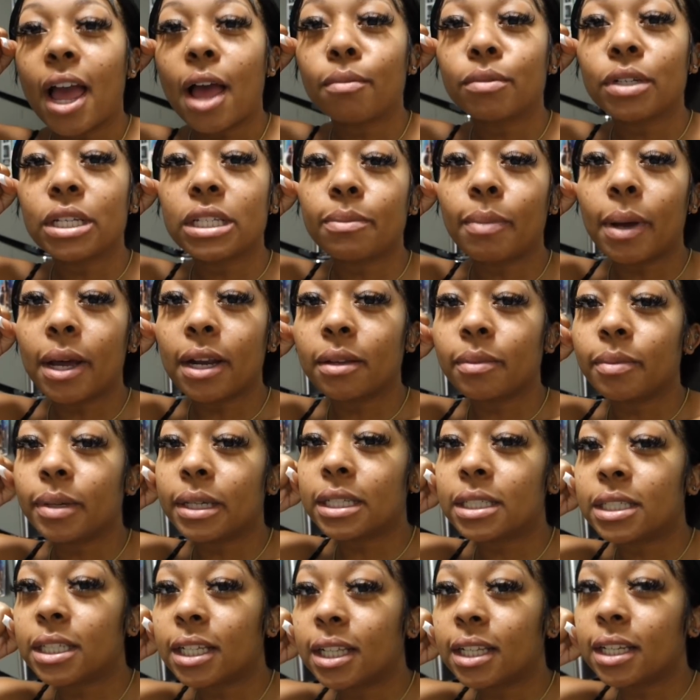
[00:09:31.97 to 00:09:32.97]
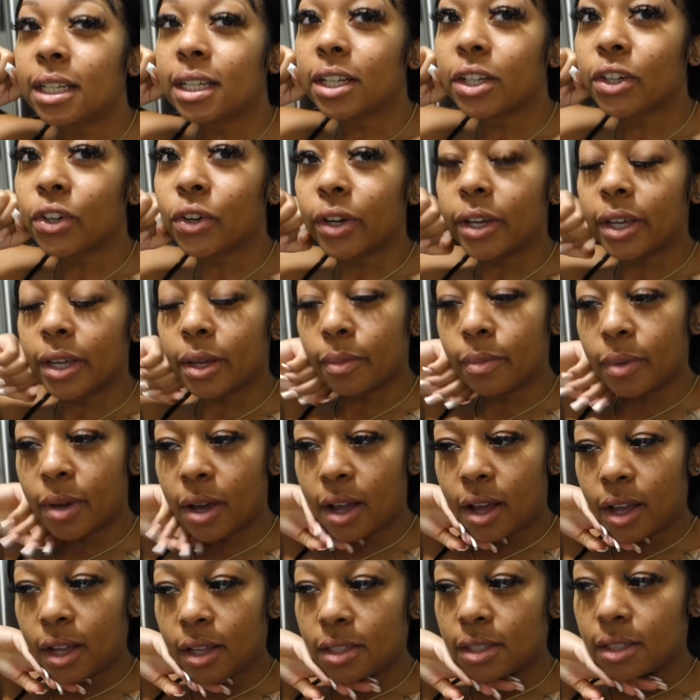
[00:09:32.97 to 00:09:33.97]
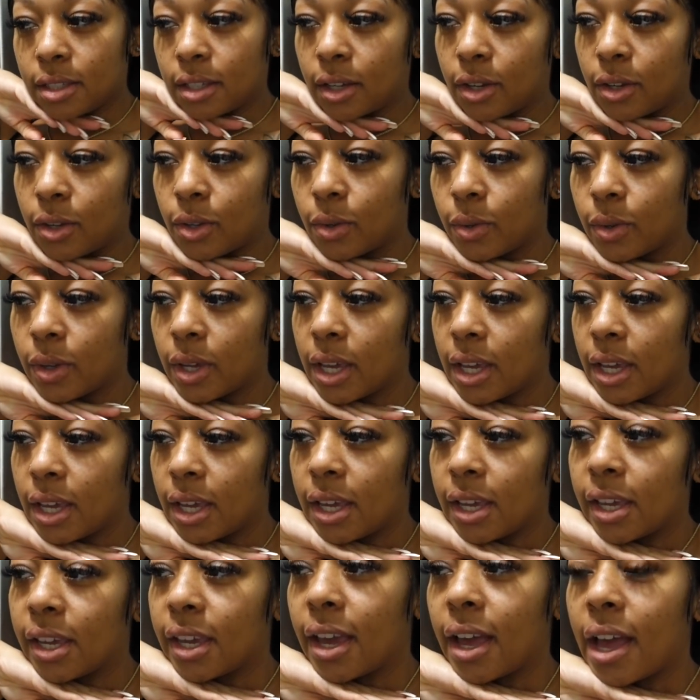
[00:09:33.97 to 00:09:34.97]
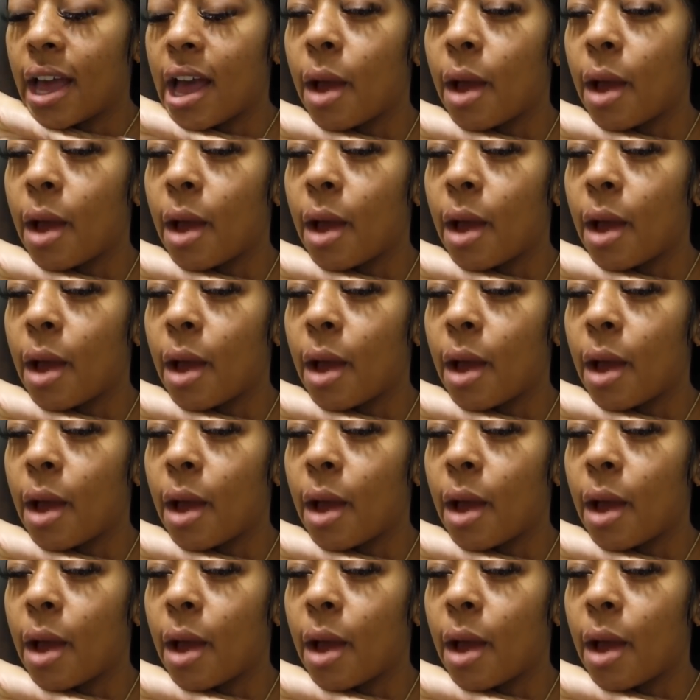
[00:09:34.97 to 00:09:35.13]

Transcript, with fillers: I'm just about to be chilling in the crib, y'all. So yeah,